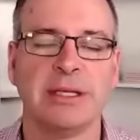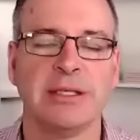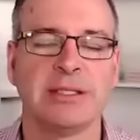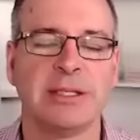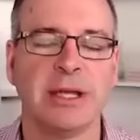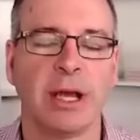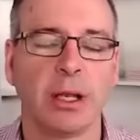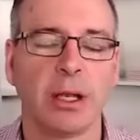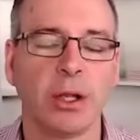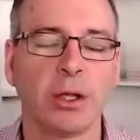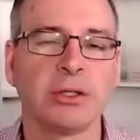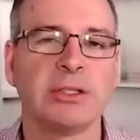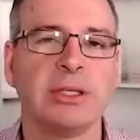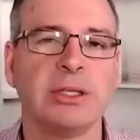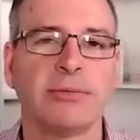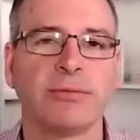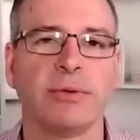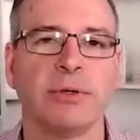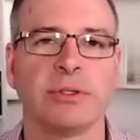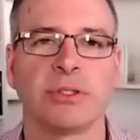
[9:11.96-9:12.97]
a lot
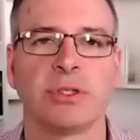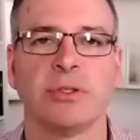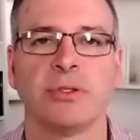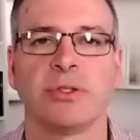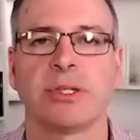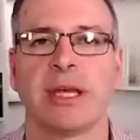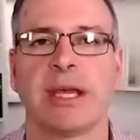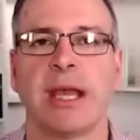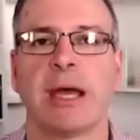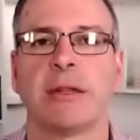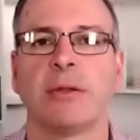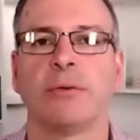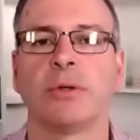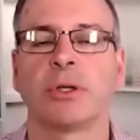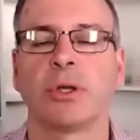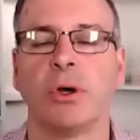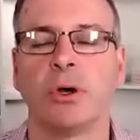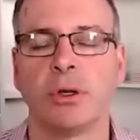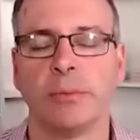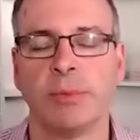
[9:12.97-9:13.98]
different to, say, other
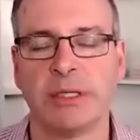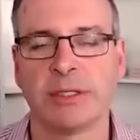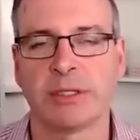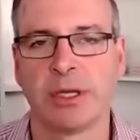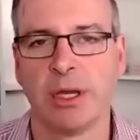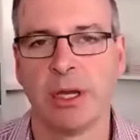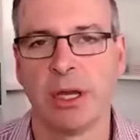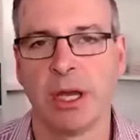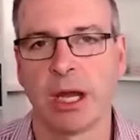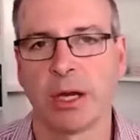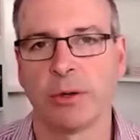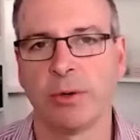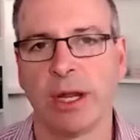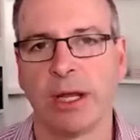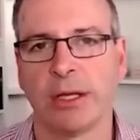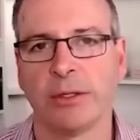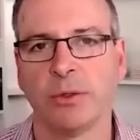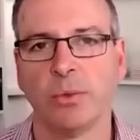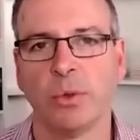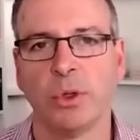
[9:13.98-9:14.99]
economies
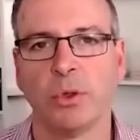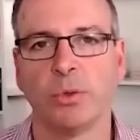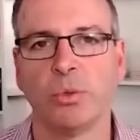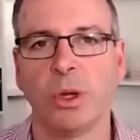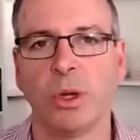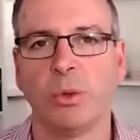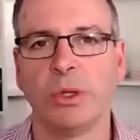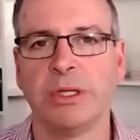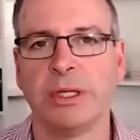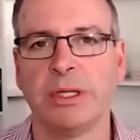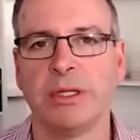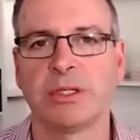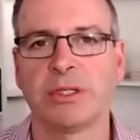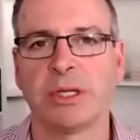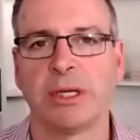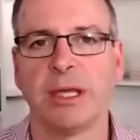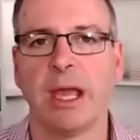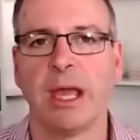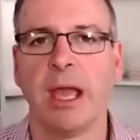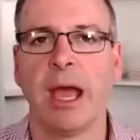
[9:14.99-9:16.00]
around the world where we did
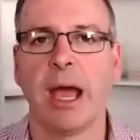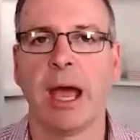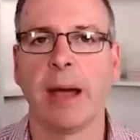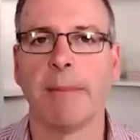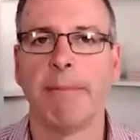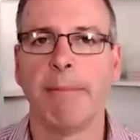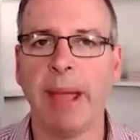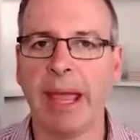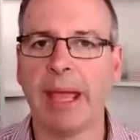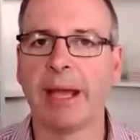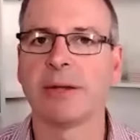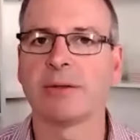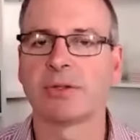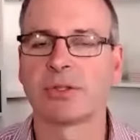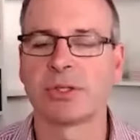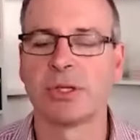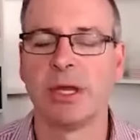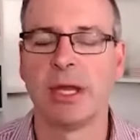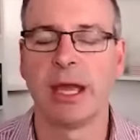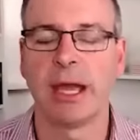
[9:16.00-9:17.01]
see a
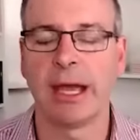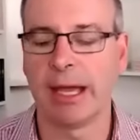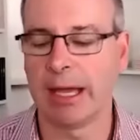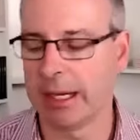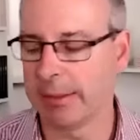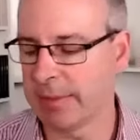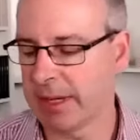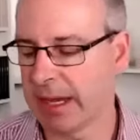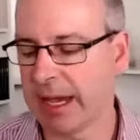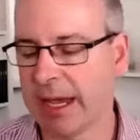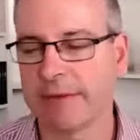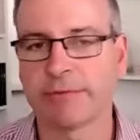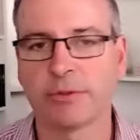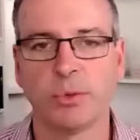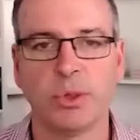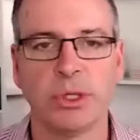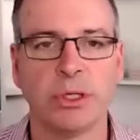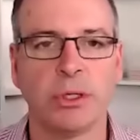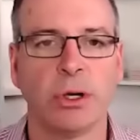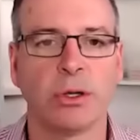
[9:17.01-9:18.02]
bounce after
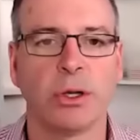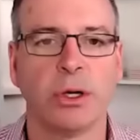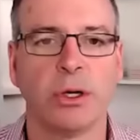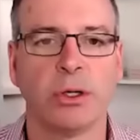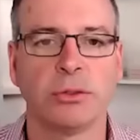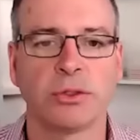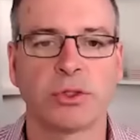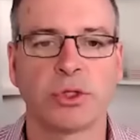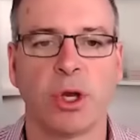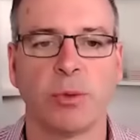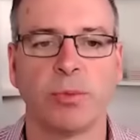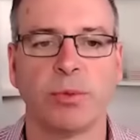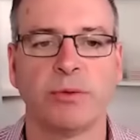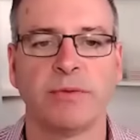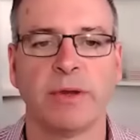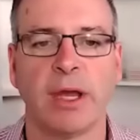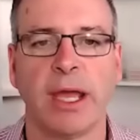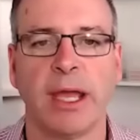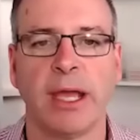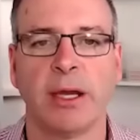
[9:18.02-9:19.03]
we got on top of
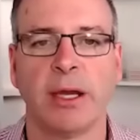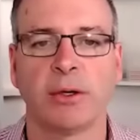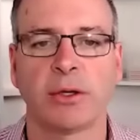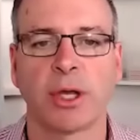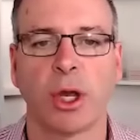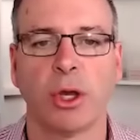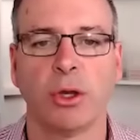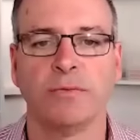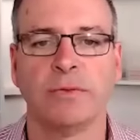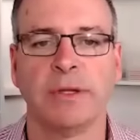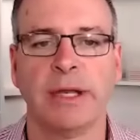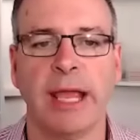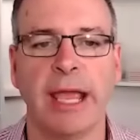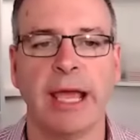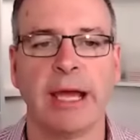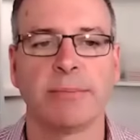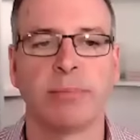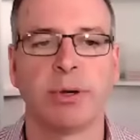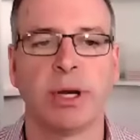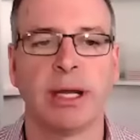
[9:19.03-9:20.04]
our COVID
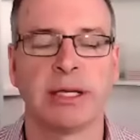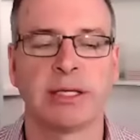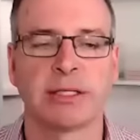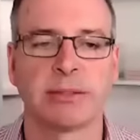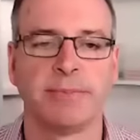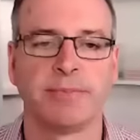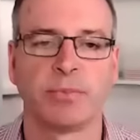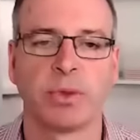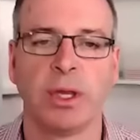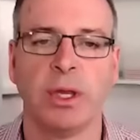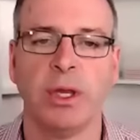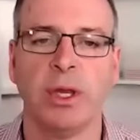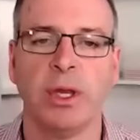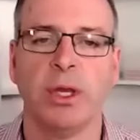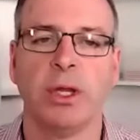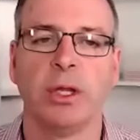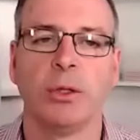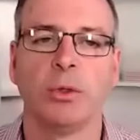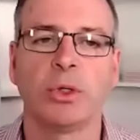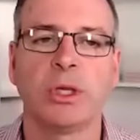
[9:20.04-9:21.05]
outbreaks.
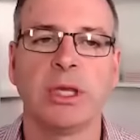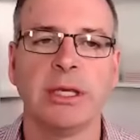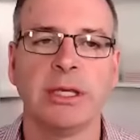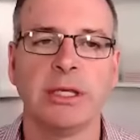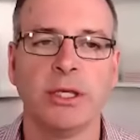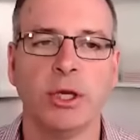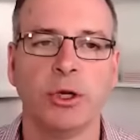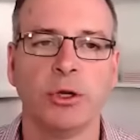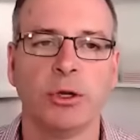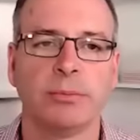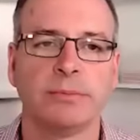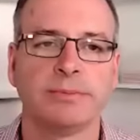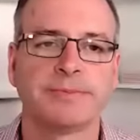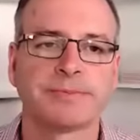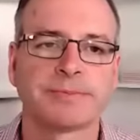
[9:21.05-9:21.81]
Looking at Europe,